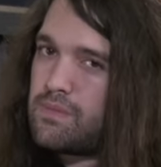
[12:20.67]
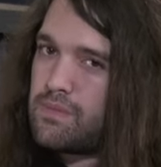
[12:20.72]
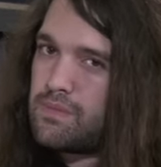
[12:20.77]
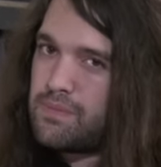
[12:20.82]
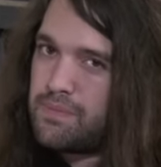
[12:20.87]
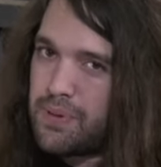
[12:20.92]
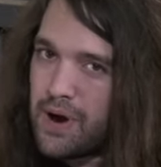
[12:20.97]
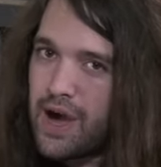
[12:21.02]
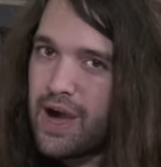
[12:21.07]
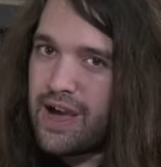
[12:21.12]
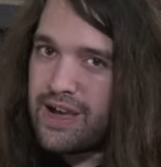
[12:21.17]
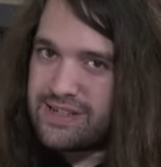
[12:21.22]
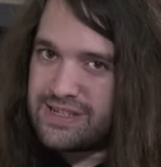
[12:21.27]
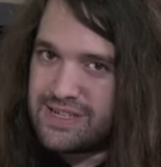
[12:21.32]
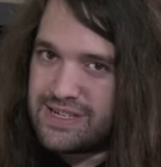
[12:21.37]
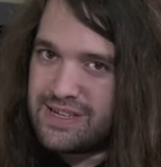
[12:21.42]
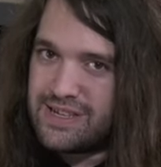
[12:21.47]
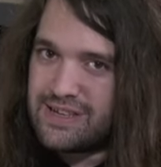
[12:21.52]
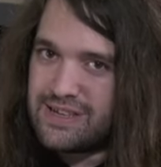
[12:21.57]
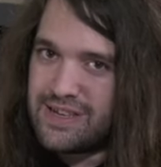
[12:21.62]

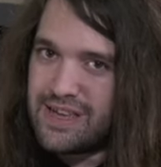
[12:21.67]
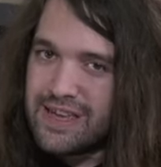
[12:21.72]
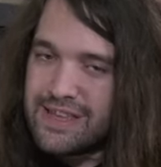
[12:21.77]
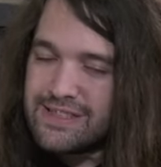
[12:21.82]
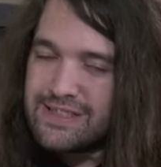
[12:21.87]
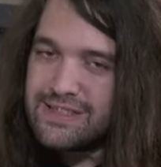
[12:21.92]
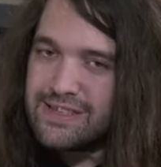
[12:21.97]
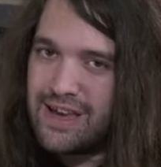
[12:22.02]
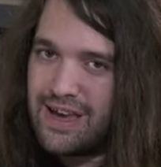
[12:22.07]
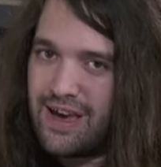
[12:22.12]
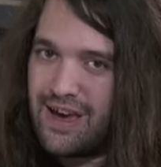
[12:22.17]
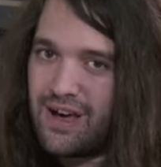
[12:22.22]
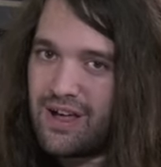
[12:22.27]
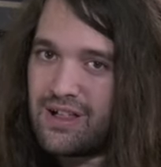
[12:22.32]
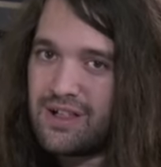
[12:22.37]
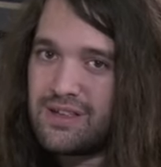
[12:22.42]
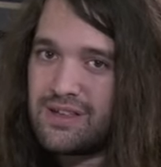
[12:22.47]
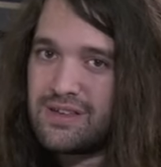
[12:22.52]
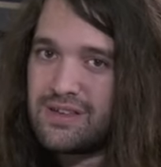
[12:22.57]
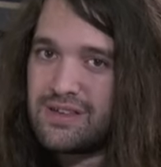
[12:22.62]
But
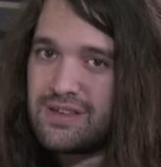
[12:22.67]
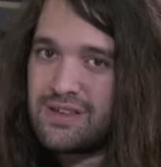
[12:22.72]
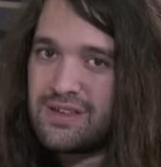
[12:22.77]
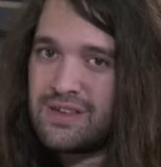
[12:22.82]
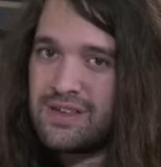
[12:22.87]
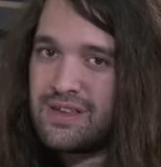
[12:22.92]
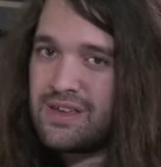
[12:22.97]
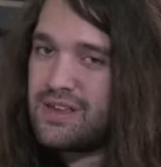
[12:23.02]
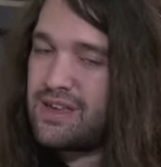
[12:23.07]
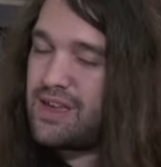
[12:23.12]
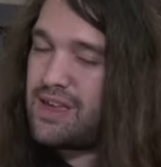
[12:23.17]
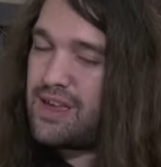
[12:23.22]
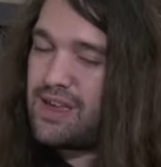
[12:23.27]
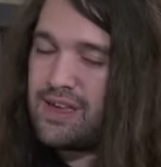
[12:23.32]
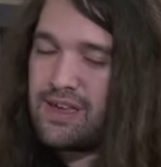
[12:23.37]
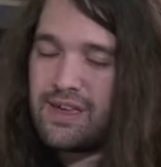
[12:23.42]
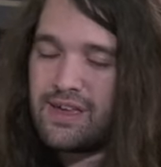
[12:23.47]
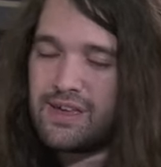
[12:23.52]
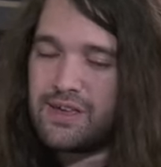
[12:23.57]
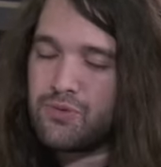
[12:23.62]
Intel
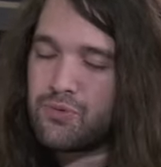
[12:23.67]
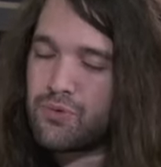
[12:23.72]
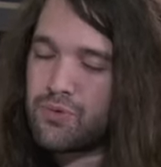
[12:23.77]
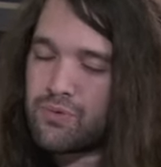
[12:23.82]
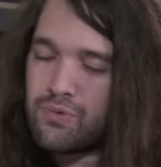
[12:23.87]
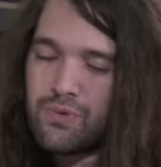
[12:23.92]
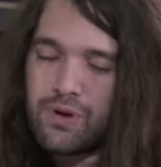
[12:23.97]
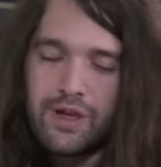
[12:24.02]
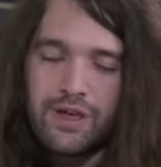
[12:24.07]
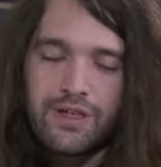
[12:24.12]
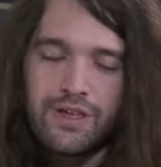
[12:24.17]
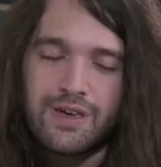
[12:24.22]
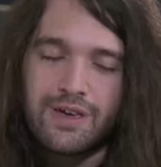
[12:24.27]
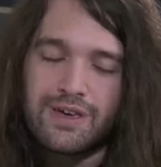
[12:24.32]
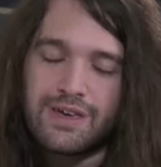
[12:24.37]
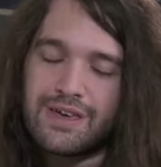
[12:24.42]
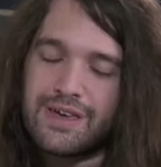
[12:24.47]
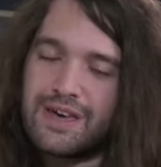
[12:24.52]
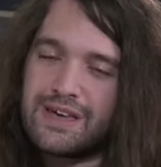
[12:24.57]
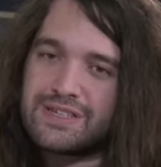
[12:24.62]

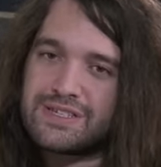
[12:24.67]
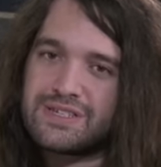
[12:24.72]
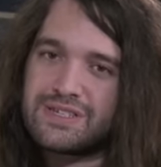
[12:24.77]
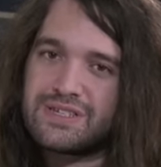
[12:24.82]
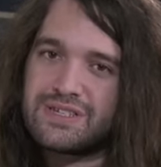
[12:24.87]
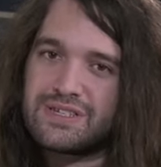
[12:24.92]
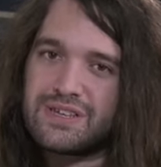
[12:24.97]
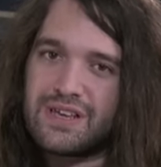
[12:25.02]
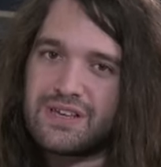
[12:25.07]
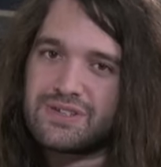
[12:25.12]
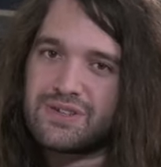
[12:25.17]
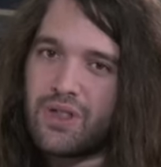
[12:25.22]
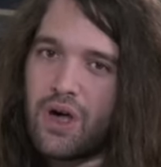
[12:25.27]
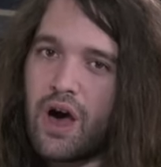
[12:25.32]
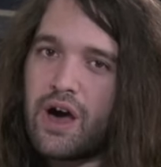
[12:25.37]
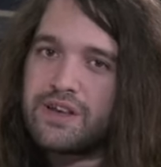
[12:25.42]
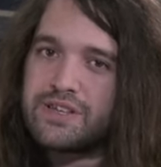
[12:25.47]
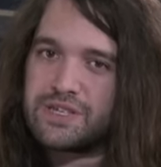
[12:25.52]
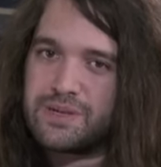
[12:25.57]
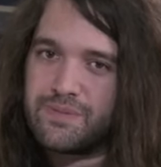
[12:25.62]
really has
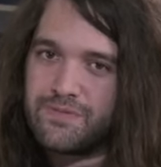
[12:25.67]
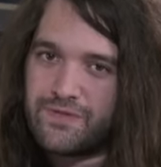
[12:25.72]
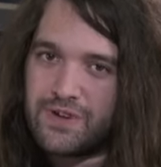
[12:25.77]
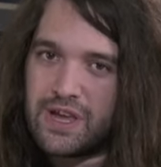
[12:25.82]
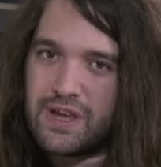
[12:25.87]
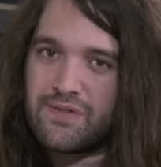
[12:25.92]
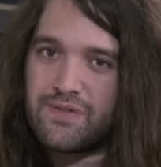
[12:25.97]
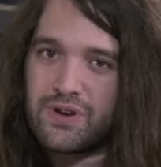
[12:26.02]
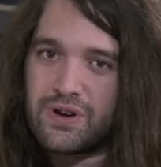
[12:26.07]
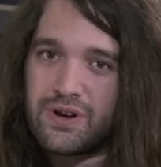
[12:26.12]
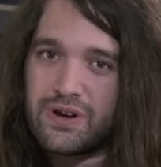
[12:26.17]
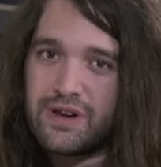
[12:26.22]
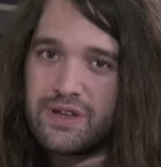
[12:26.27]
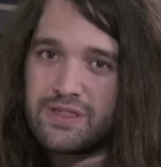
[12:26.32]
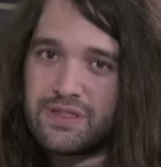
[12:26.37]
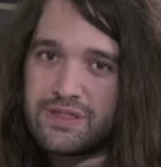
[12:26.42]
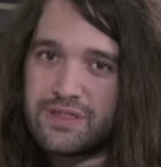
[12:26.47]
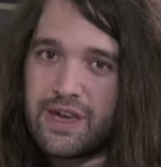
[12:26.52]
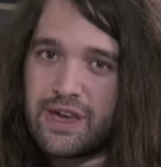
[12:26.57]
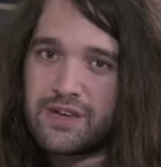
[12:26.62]
lost some favor
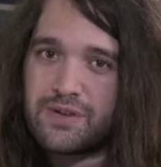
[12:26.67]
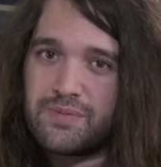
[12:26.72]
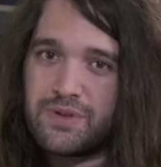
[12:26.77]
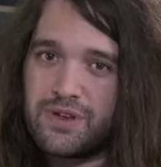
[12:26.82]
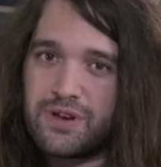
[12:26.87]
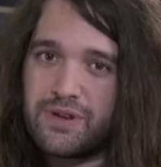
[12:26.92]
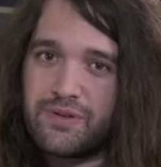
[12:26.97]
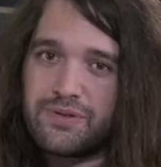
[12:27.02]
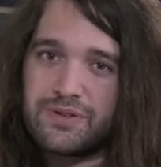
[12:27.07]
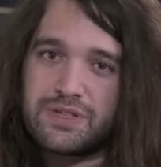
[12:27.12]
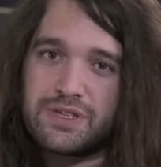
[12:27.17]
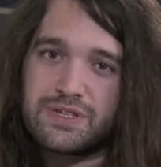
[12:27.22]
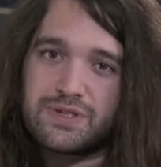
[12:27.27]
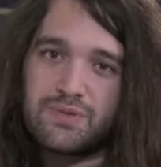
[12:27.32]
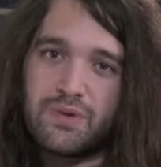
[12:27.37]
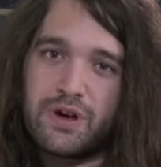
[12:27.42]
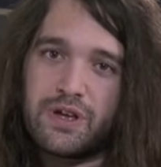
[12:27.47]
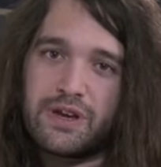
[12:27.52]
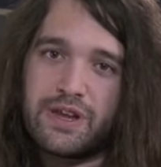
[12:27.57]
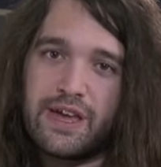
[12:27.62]
in the tech community with this
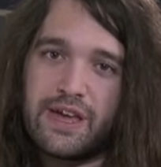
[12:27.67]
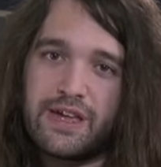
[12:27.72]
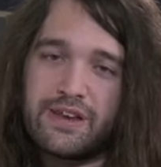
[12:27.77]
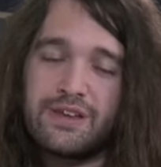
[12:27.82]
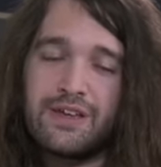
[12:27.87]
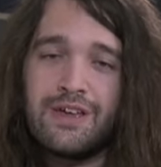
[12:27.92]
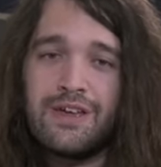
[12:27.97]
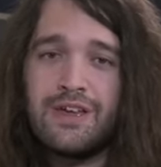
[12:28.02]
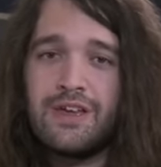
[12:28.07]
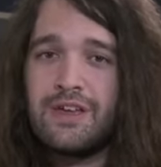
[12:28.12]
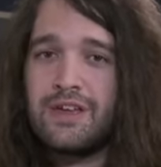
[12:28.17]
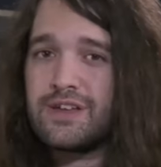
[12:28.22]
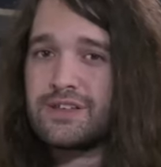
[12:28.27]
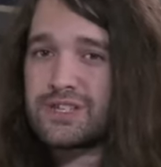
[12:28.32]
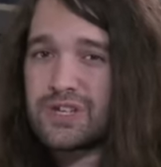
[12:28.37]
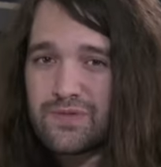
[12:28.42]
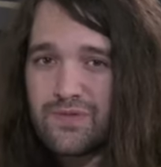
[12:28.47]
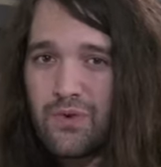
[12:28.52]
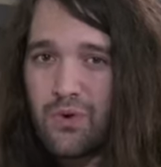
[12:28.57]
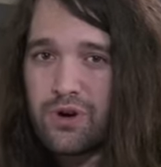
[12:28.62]
one, and it's
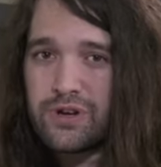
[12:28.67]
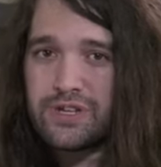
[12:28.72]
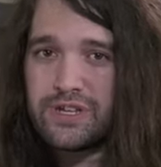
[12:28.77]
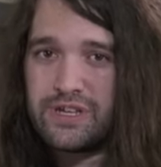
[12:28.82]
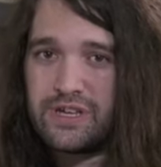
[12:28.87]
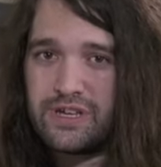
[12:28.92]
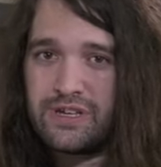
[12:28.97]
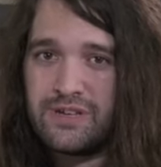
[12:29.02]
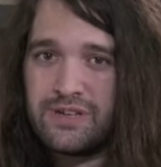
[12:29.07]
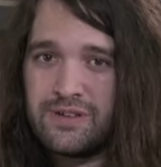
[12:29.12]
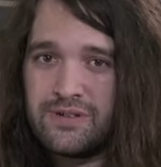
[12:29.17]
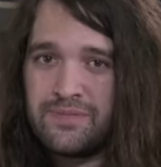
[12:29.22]
unfortunate